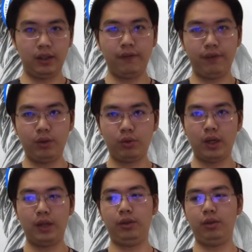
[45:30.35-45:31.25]
if you're
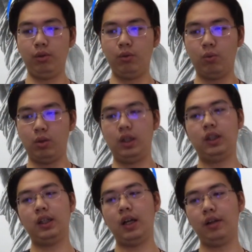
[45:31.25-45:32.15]
trying to
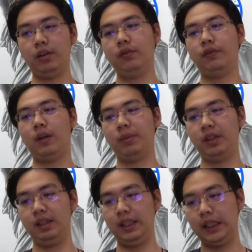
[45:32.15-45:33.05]
work on from
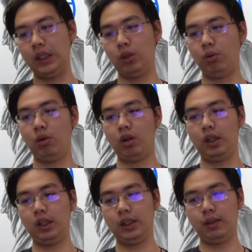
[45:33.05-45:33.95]
the legal
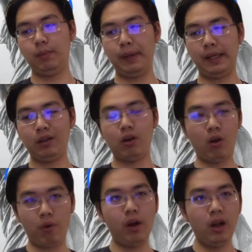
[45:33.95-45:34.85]
or the
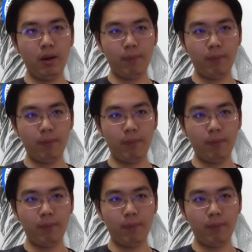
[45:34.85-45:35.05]
political